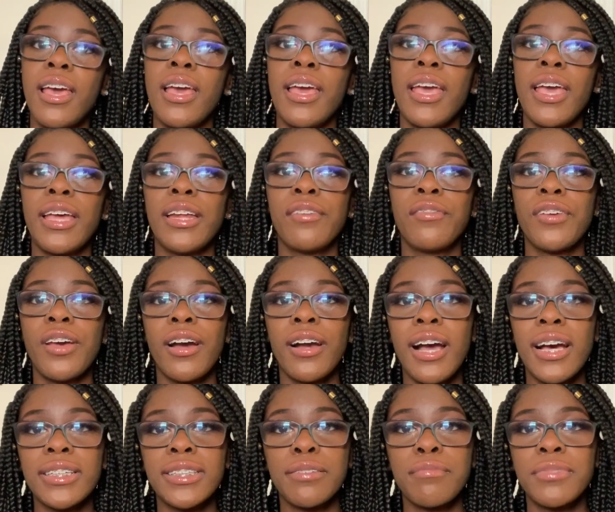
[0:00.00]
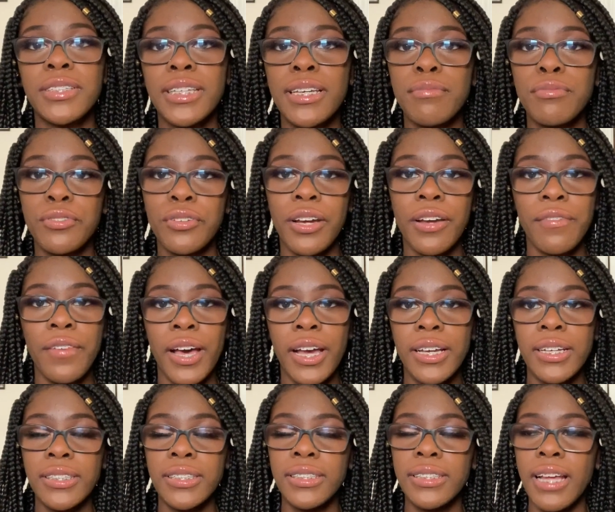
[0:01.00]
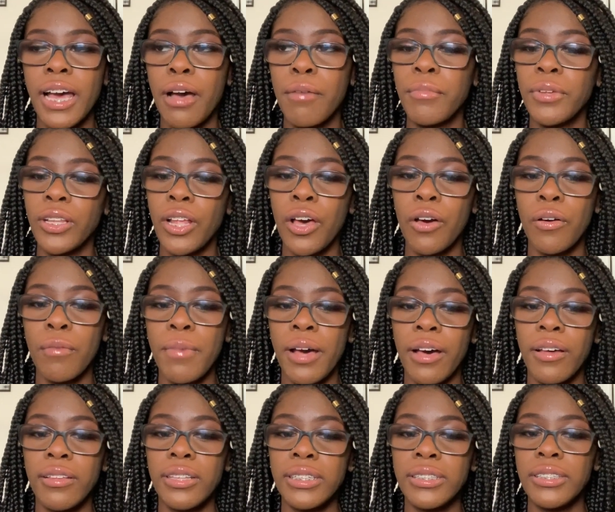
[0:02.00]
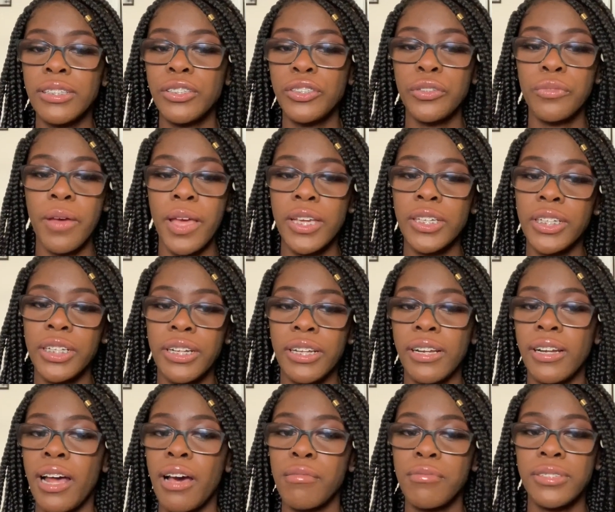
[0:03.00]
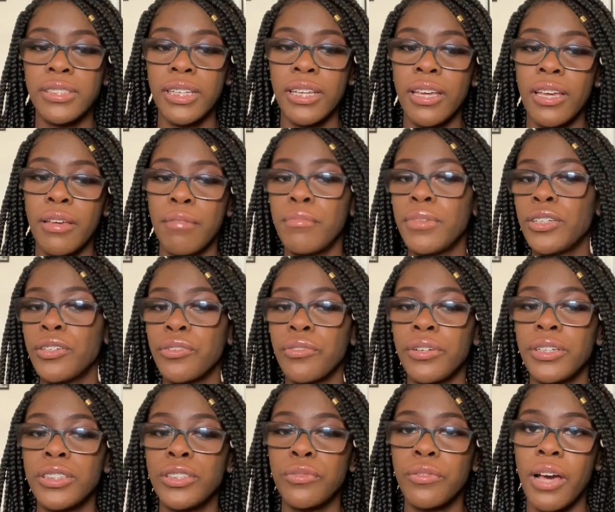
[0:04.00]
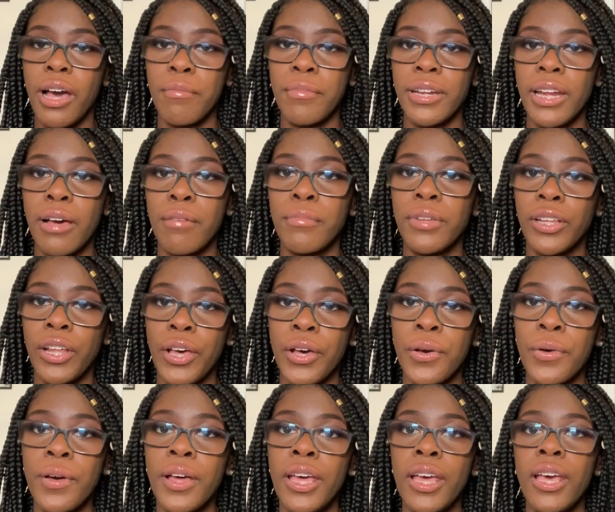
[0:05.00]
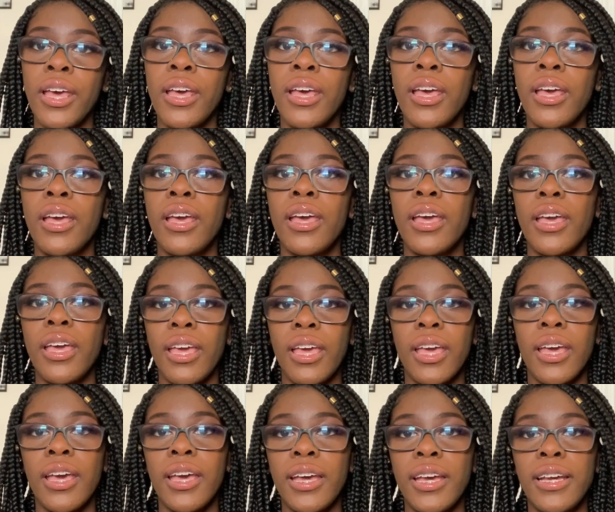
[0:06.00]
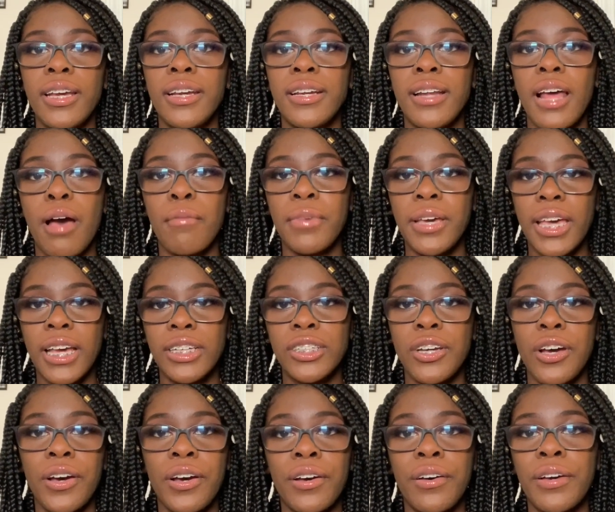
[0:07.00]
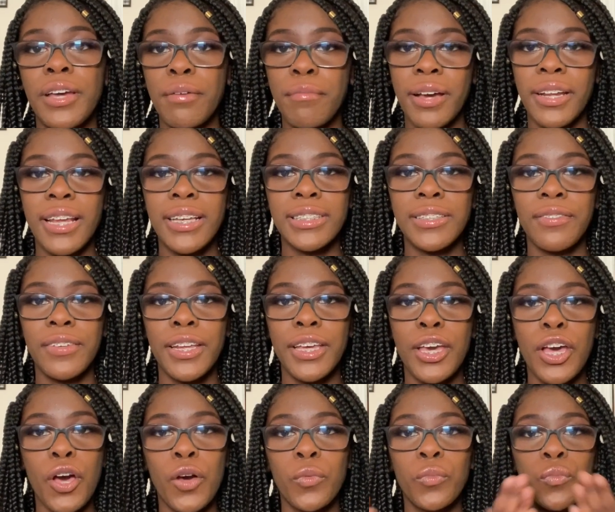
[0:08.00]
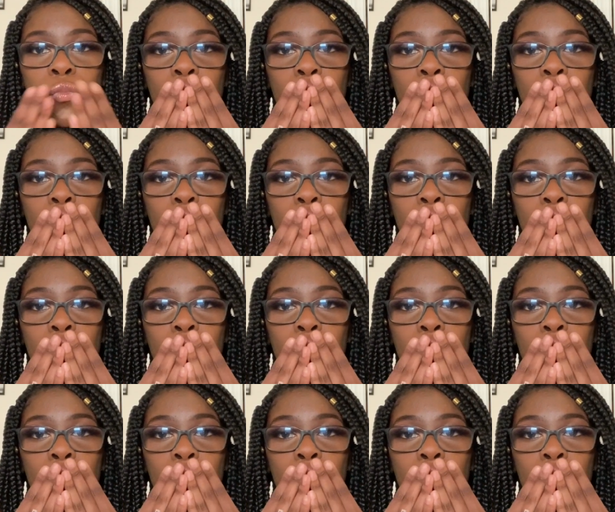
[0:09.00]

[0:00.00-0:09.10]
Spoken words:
And if y'all got some tips or advice down below about the situation that I was in, be sure to comment down below. And I'm going to catch y'all in my next video.